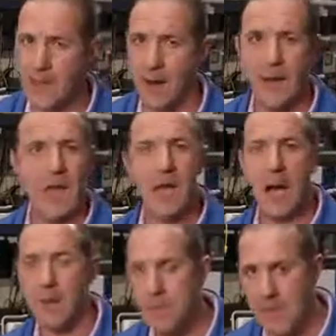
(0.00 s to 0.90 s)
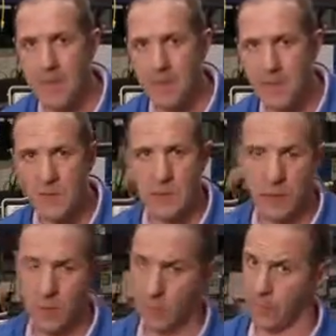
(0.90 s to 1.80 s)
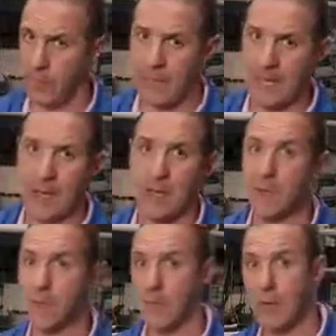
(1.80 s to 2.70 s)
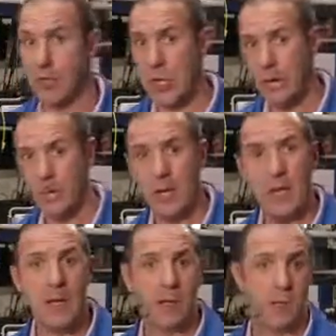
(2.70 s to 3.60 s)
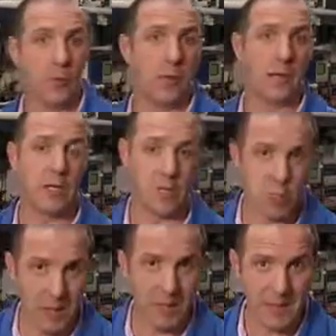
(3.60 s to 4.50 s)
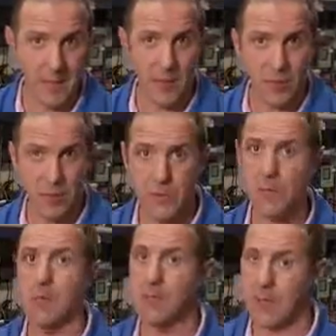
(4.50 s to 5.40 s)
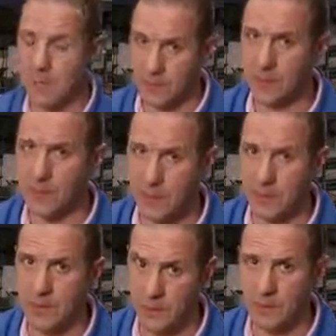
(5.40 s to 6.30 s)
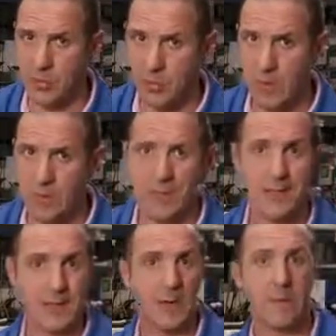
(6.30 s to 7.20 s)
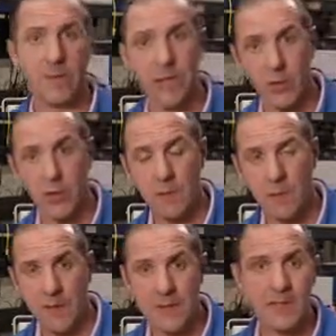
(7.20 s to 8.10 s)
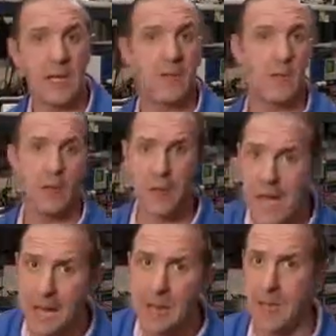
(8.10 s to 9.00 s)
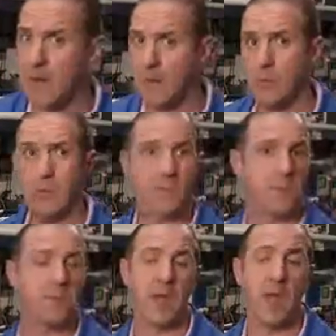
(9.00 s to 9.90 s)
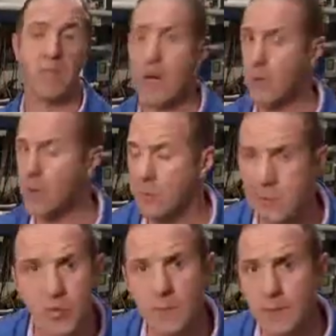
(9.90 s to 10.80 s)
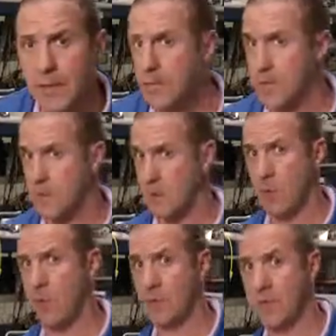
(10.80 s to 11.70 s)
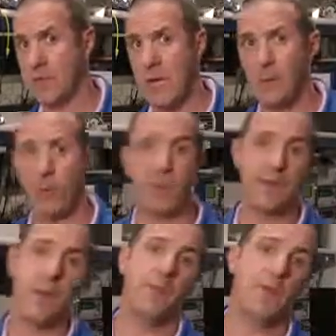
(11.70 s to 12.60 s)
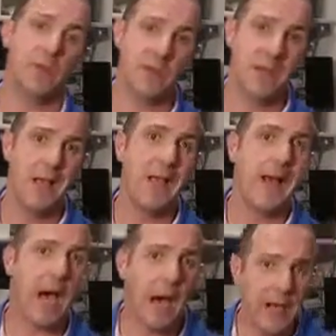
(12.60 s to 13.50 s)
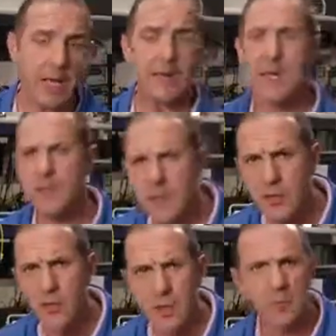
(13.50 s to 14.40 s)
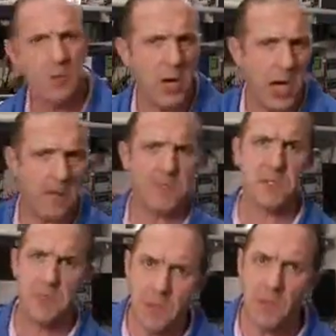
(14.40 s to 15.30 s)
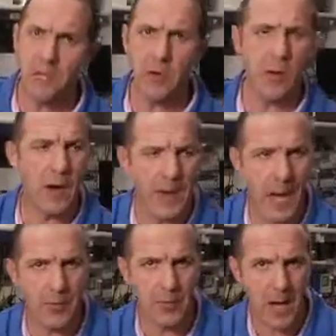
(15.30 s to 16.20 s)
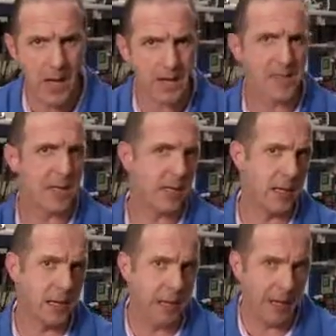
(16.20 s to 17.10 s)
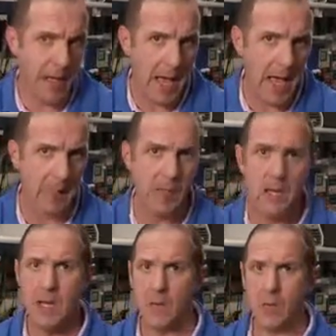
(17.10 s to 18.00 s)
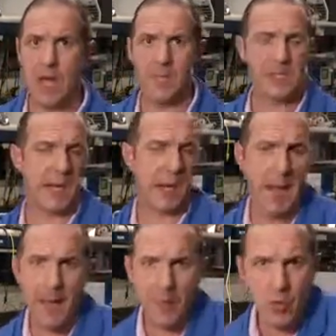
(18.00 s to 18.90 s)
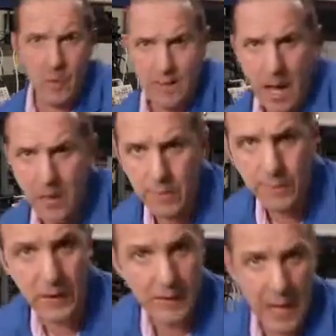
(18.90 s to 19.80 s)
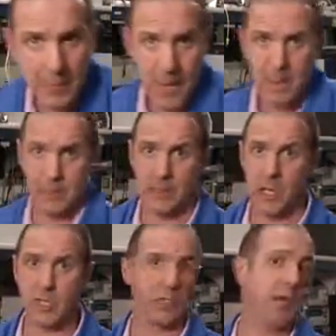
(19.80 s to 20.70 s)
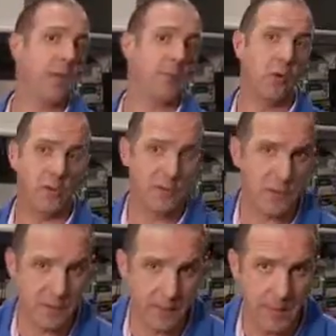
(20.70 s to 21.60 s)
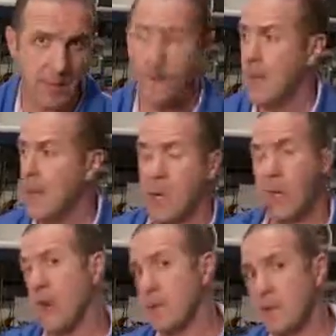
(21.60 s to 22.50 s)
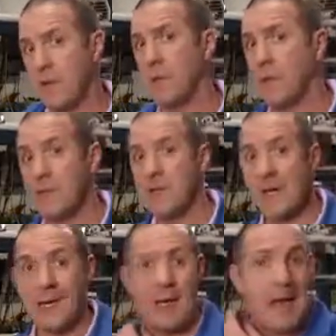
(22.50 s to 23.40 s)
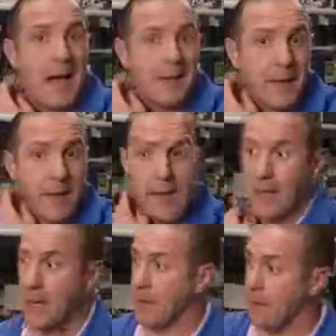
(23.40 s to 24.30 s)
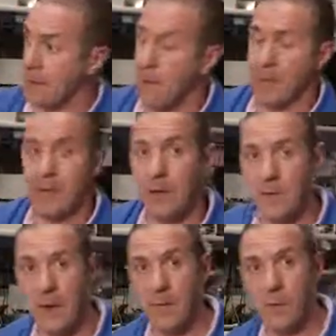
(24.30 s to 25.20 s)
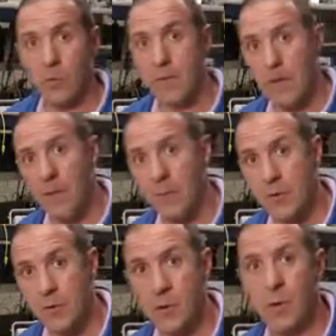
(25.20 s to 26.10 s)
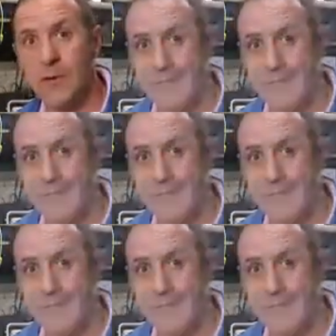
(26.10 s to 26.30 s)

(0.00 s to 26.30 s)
there. I'm saying this because, again, if you reach up to extreme temperatures, consider using a zero drift instead of an eTRIM device. If you're not, in other words, a medical instrumentation is a perfect example where the temperatures are not as extreme. Perhaps, you know, an apparatus sitting in a lab, perhaps a lab chromatography type application, a pulse oximeter, where it's basically sitting in the lab in an environment where temperatures don't